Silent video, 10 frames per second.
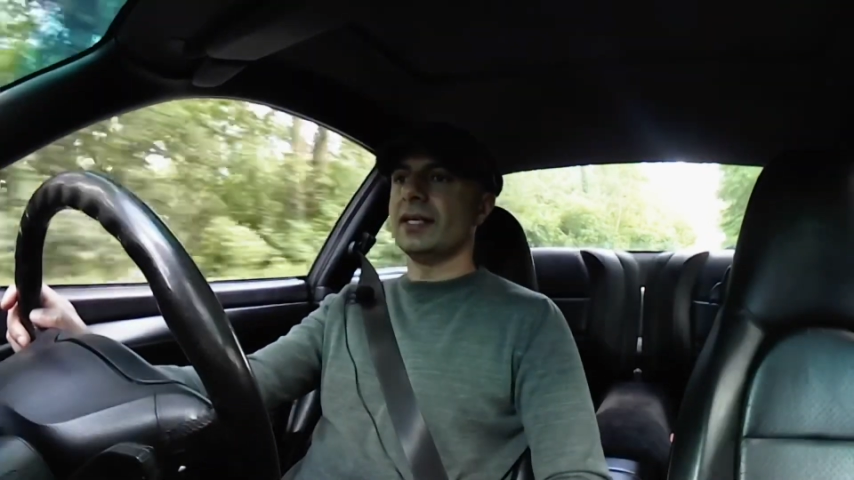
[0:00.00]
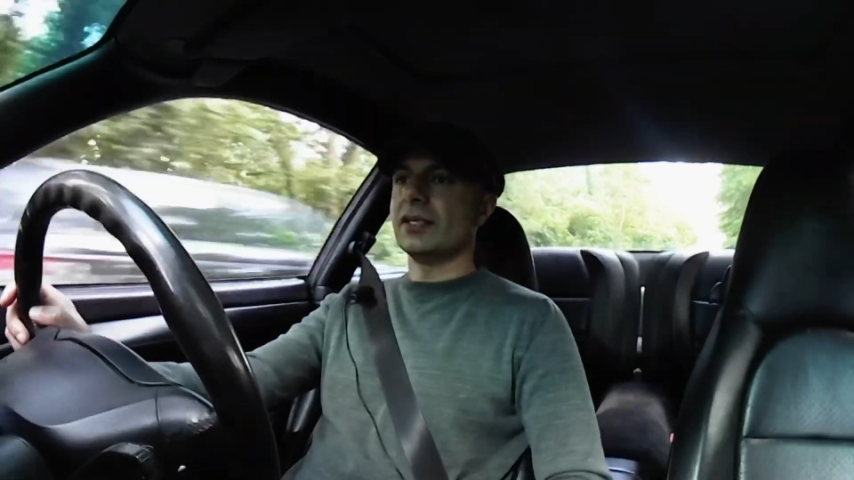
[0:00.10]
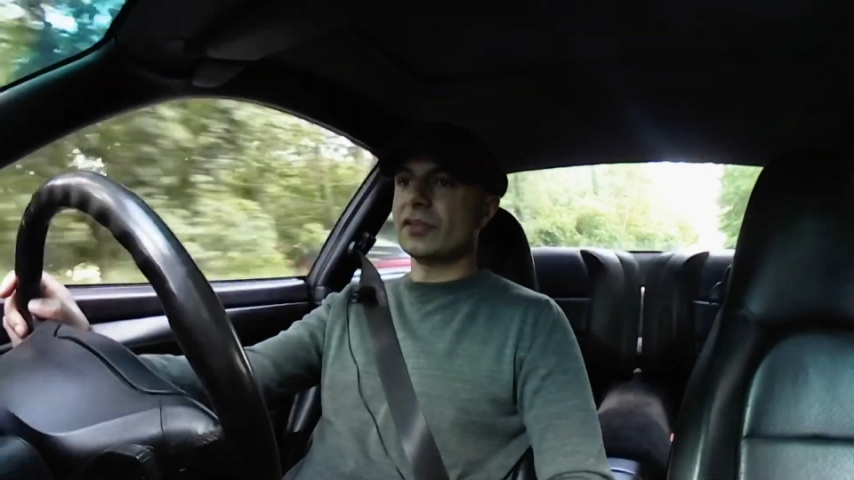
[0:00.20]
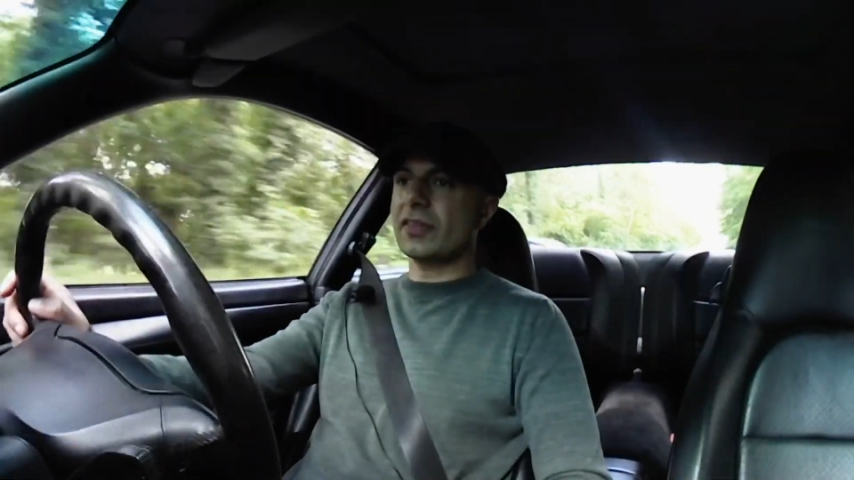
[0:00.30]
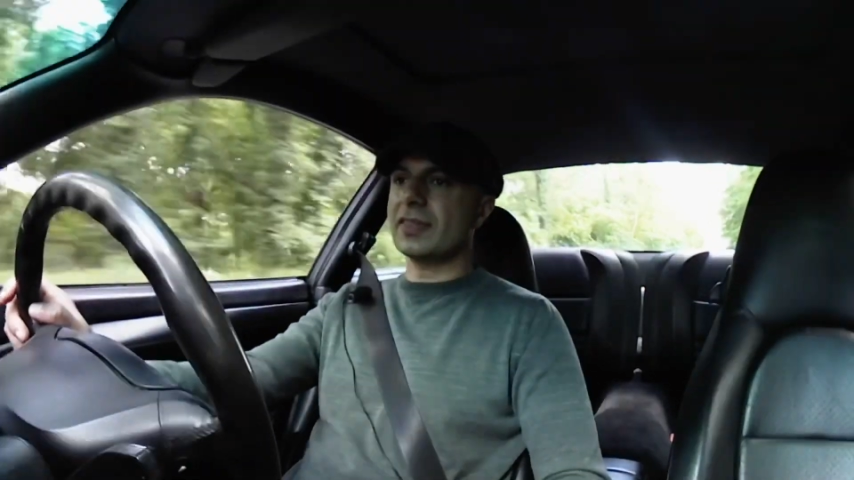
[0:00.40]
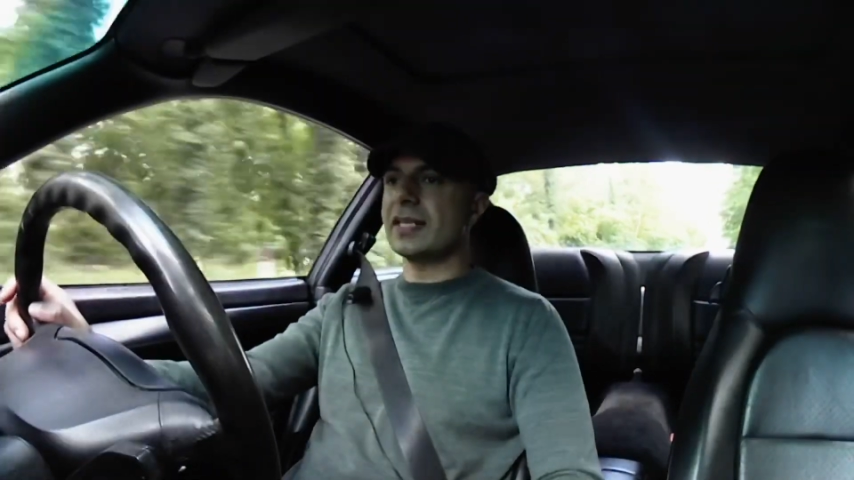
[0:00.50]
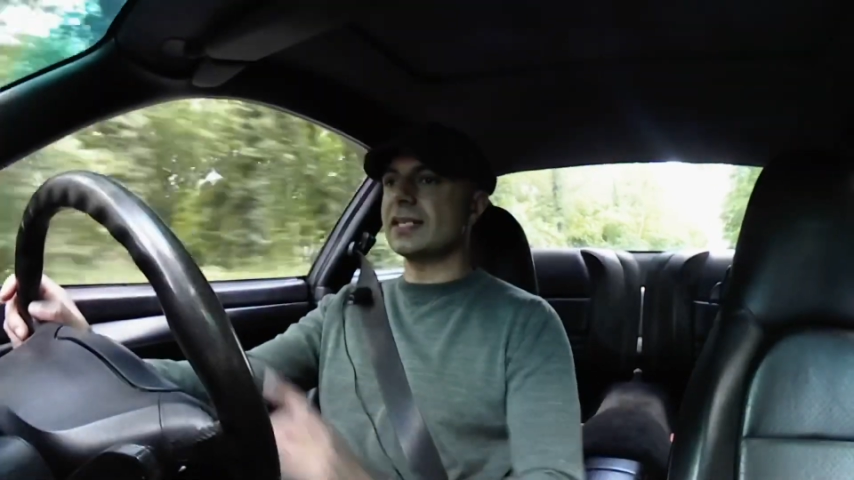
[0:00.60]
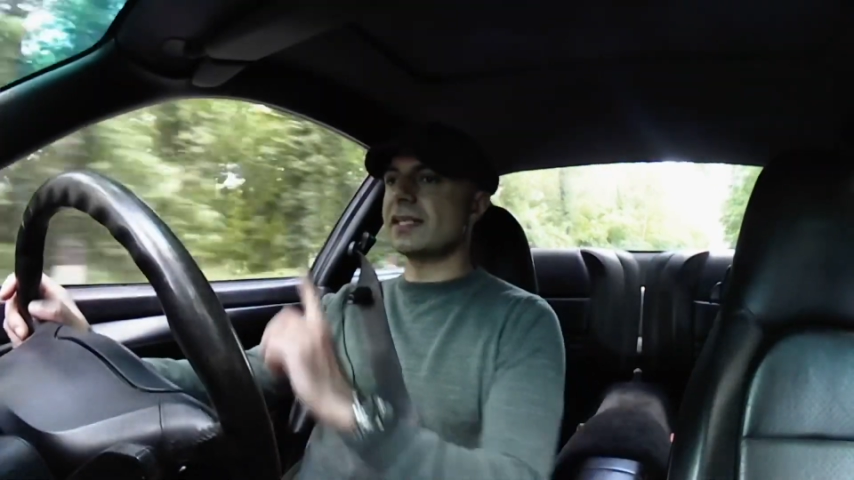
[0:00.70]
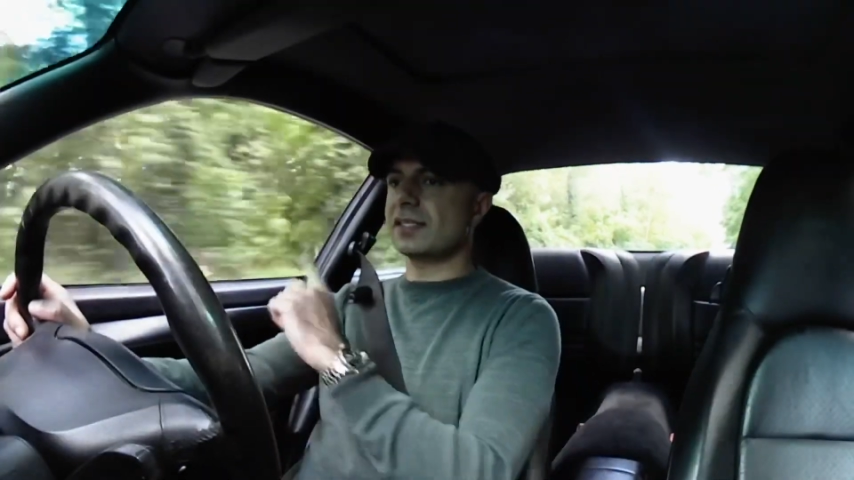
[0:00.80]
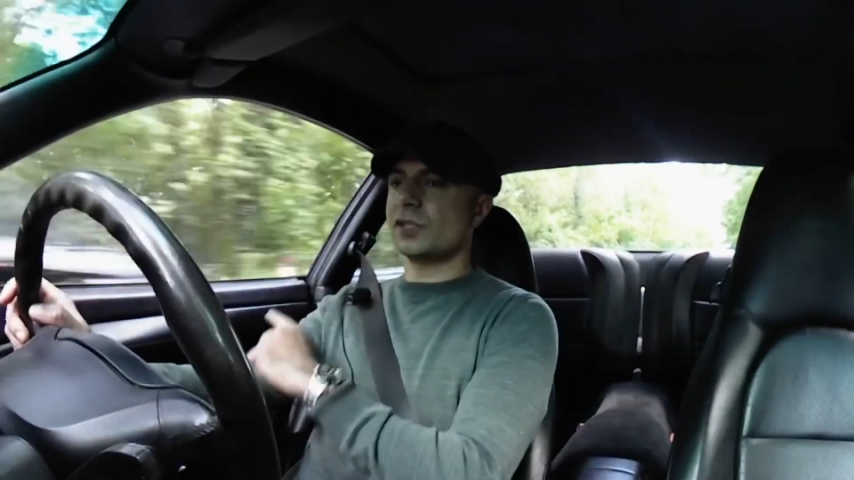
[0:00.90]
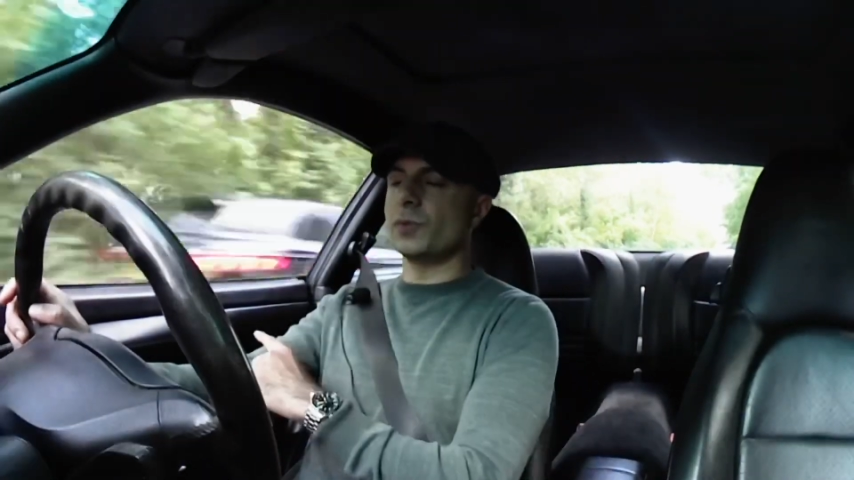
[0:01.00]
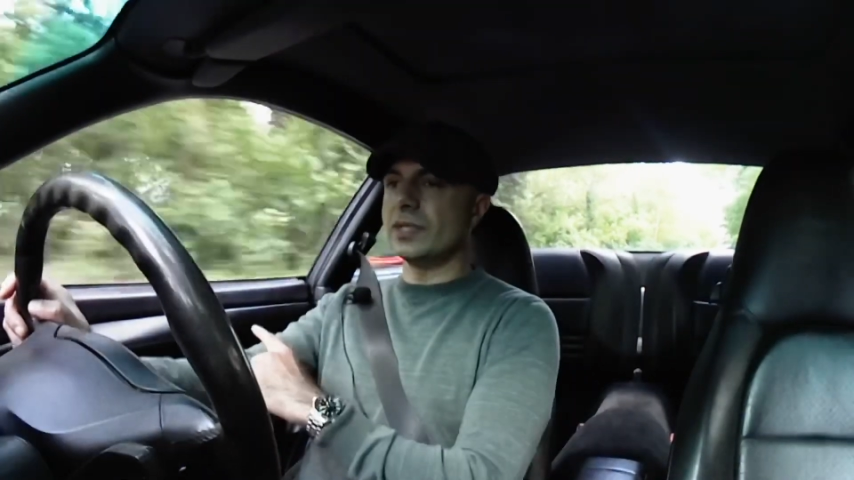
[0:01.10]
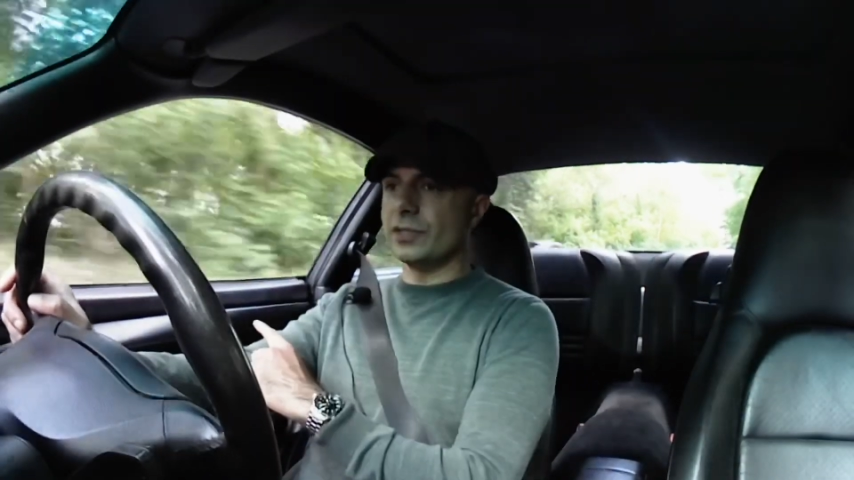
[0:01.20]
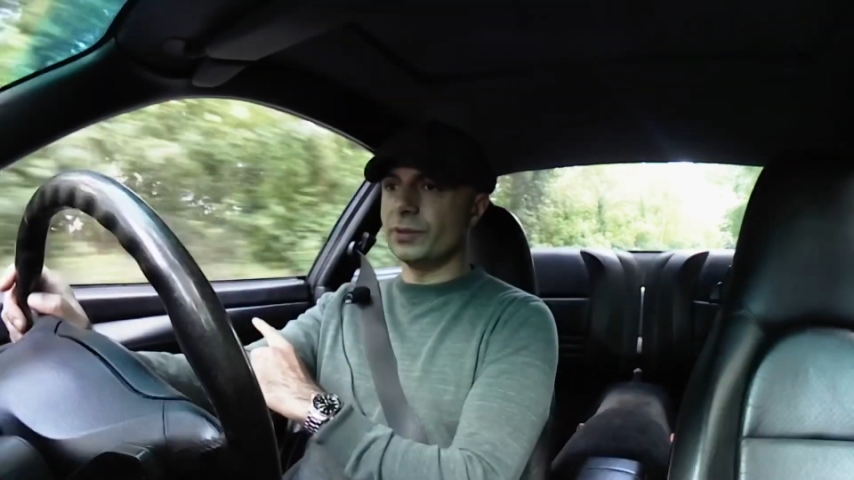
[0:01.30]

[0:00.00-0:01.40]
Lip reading: Another thing is this window.